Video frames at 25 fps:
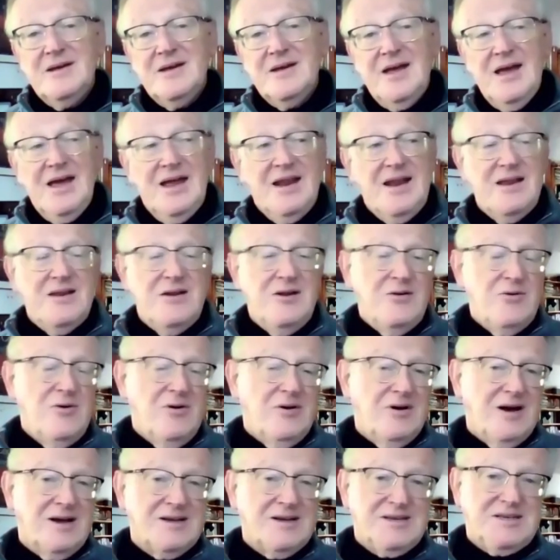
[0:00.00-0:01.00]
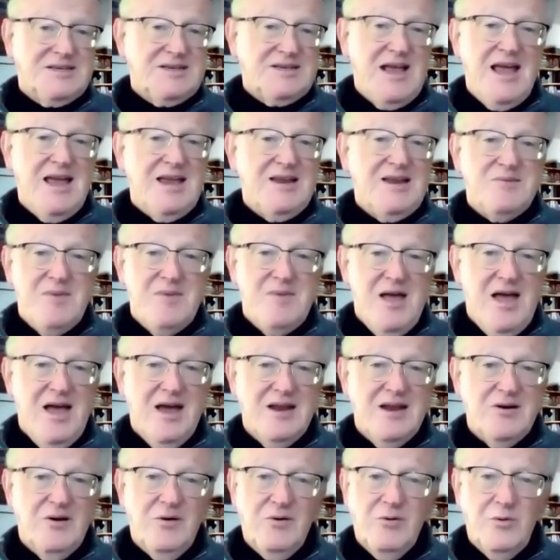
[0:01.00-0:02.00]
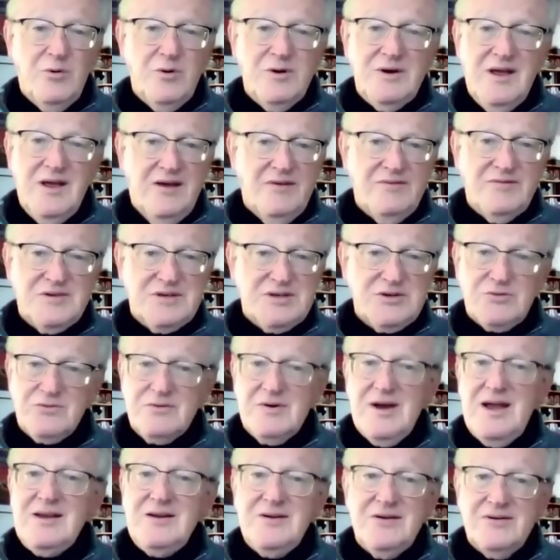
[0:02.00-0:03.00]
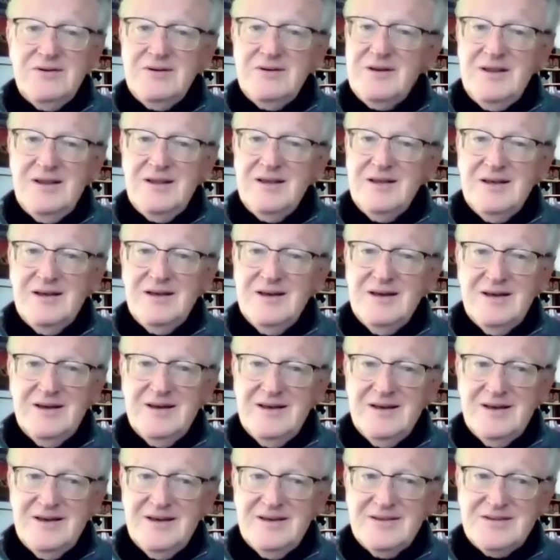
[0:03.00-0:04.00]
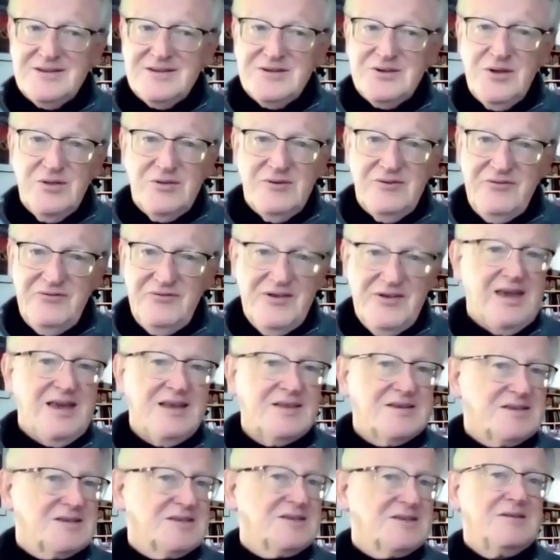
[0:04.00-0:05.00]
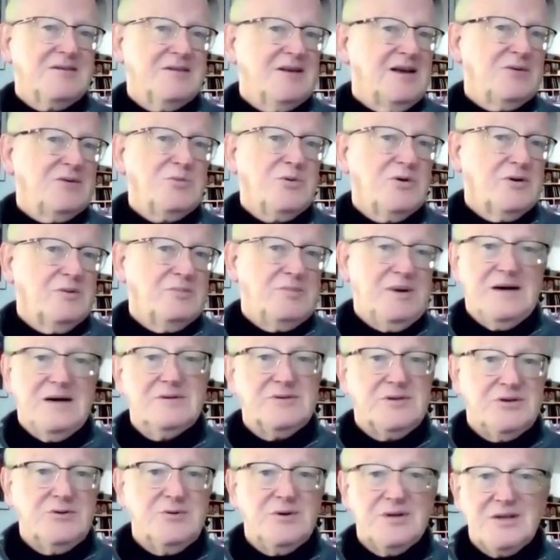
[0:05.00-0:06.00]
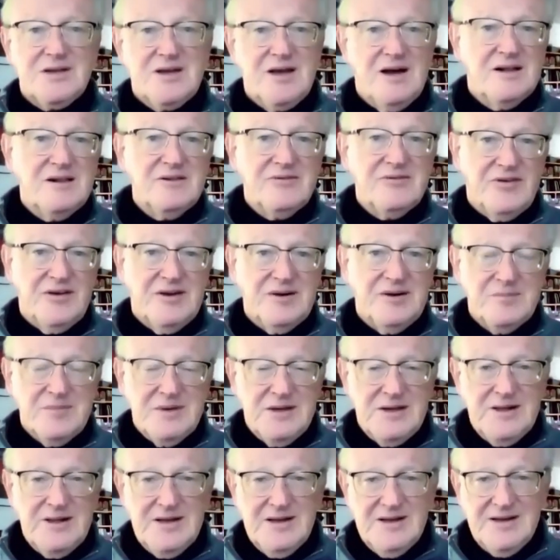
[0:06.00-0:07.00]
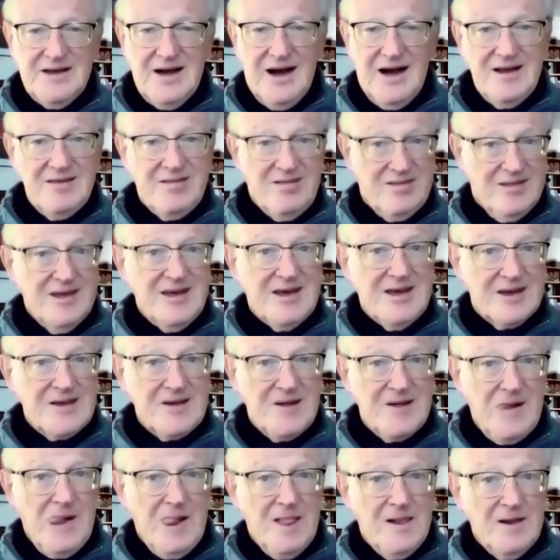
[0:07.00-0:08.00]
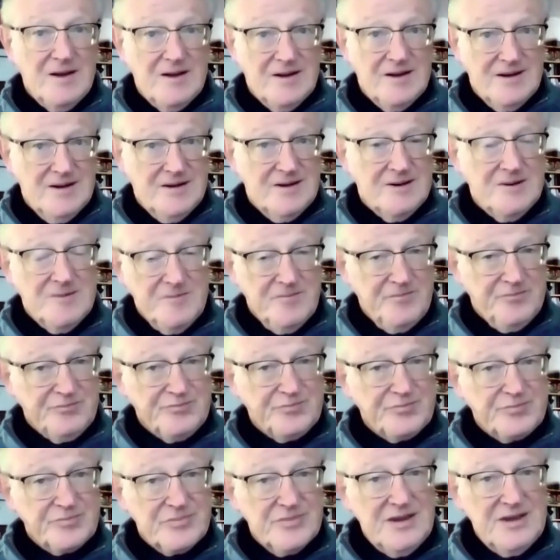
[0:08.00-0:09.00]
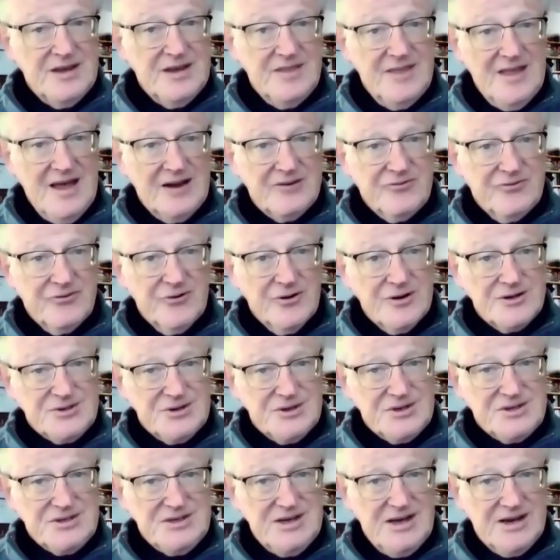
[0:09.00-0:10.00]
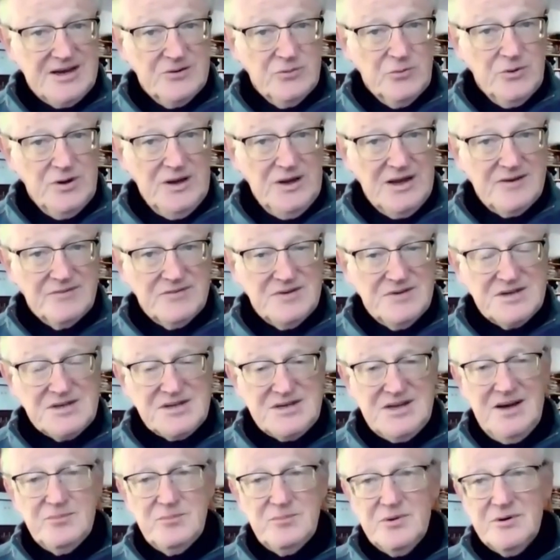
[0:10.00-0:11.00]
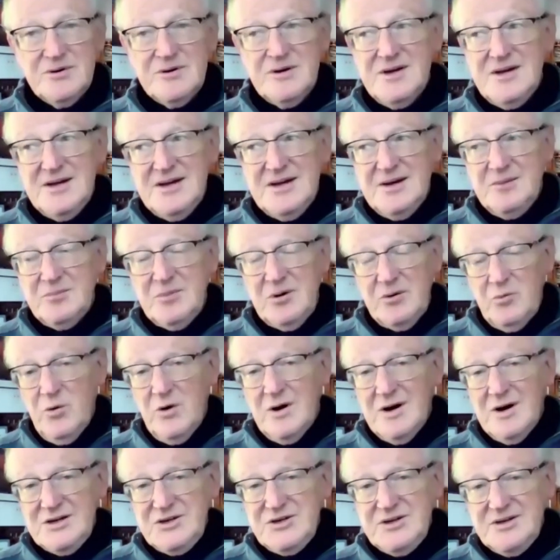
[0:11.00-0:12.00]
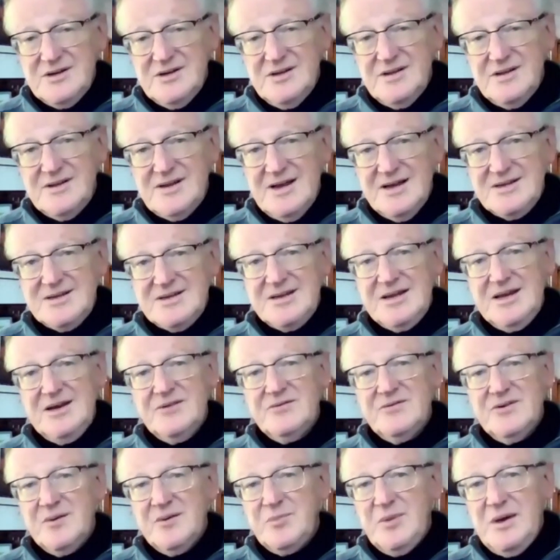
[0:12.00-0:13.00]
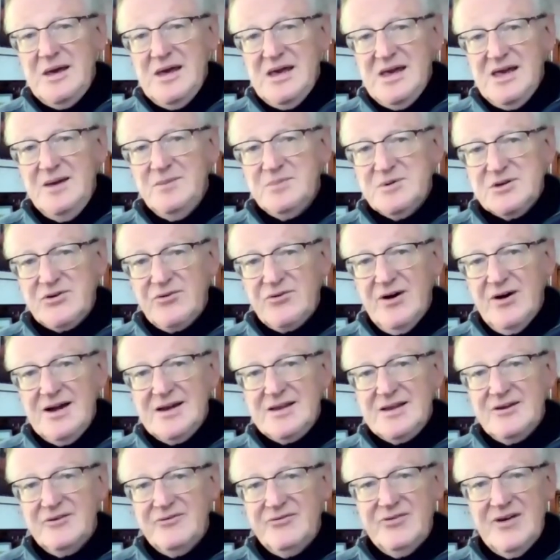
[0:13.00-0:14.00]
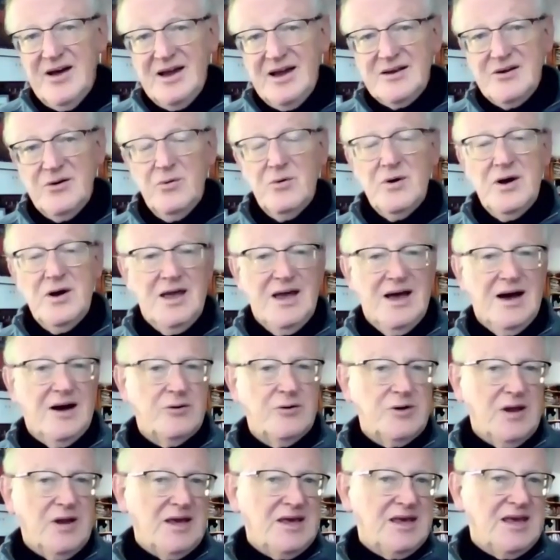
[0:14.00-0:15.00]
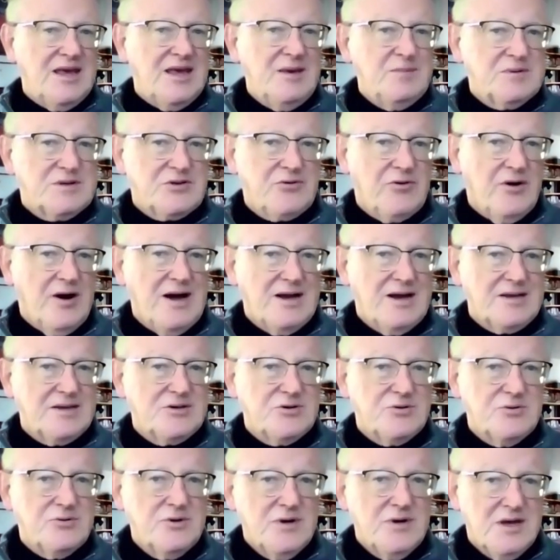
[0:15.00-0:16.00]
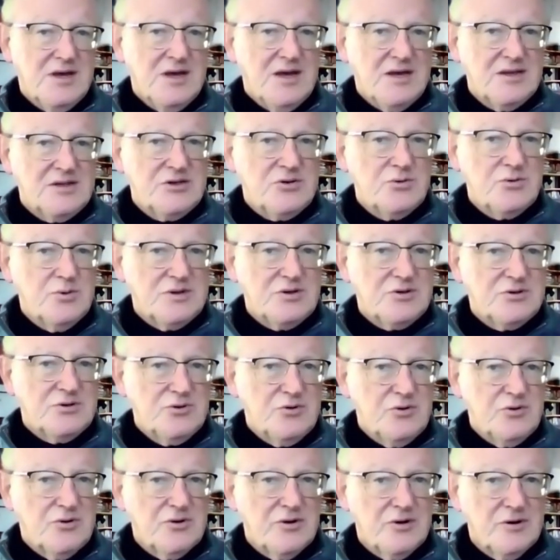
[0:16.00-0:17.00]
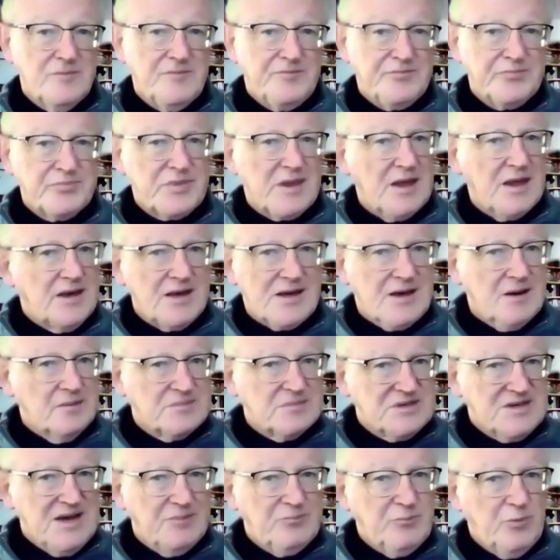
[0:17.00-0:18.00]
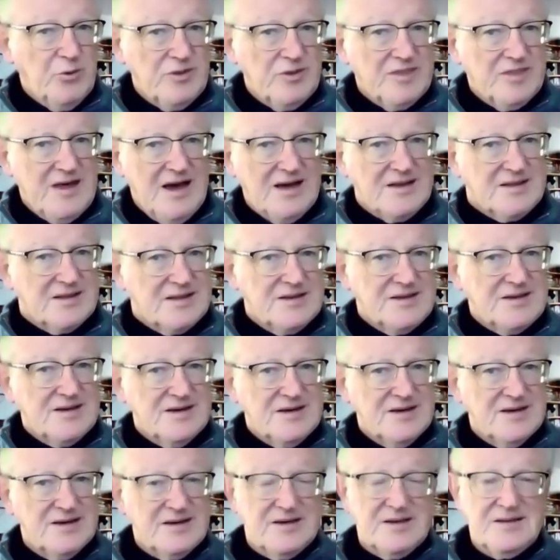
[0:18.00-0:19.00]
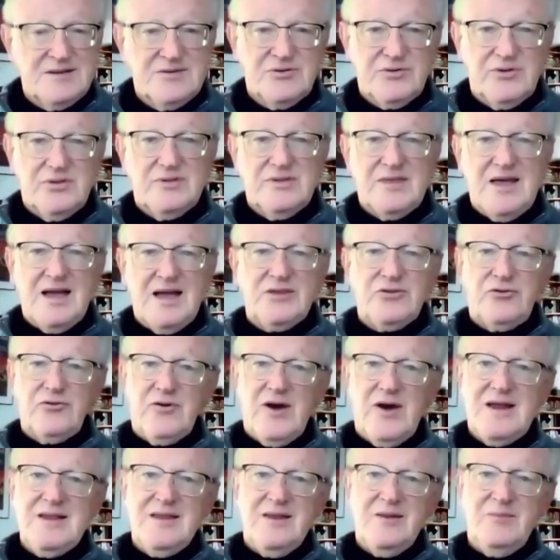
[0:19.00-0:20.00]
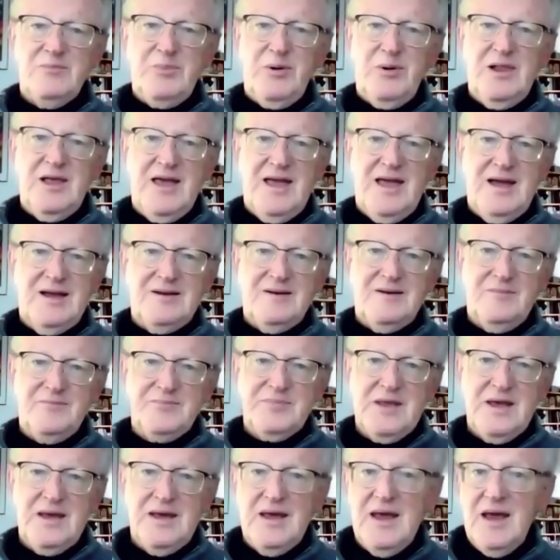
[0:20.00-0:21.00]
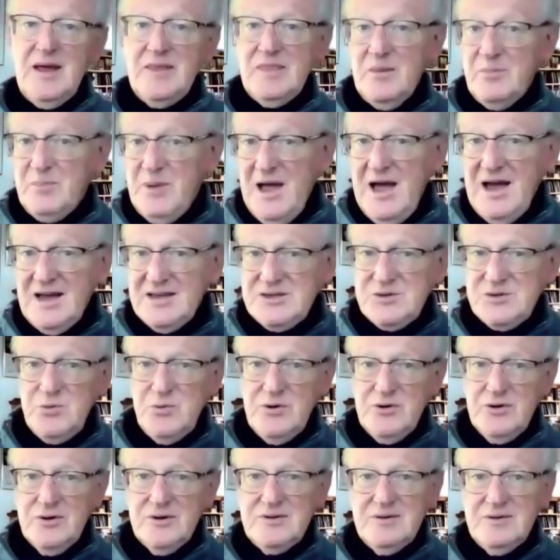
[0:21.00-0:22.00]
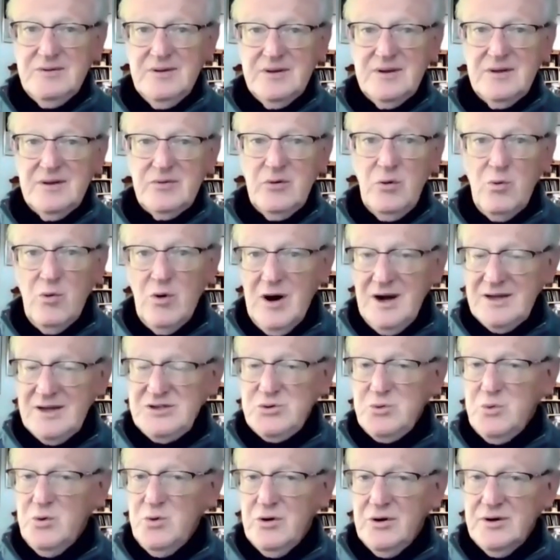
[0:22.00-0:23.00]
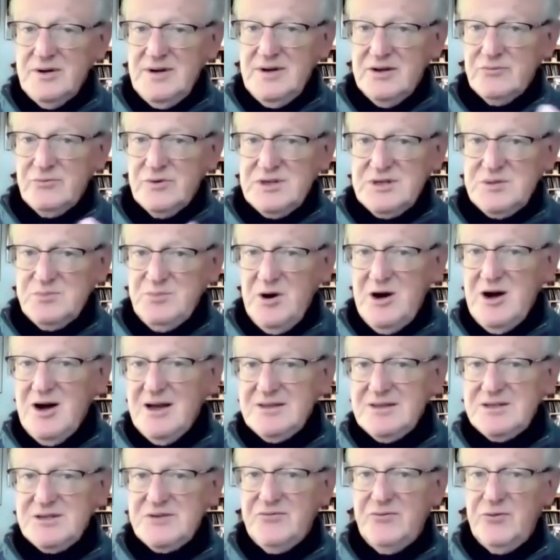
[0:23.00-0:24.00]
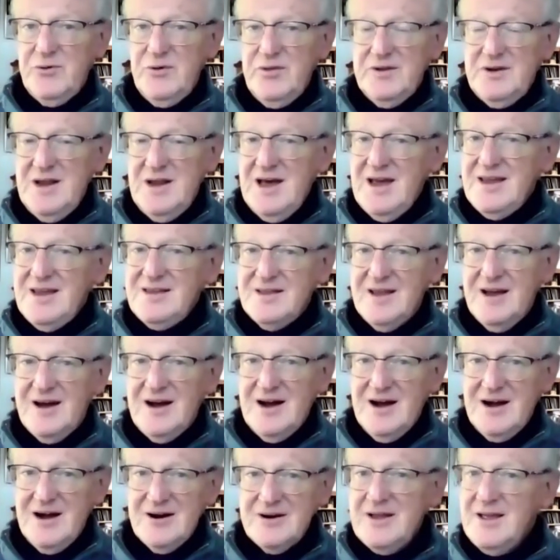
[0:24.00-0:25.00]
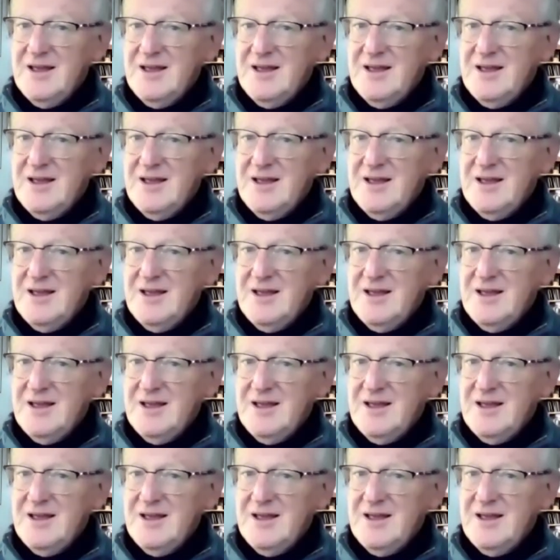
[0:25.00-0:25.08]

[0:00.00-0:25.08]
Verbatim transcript: and a, no, a sane man would have surrendered uh, to the fates that were about to engulf him, I think, um, in that first or second week of December. But Washington doesn't give up. He keeps trying to find a way out. He keeps trying to to endure. Comes up with that uh, that Trenton plan. The password, the watchword, and response for the night are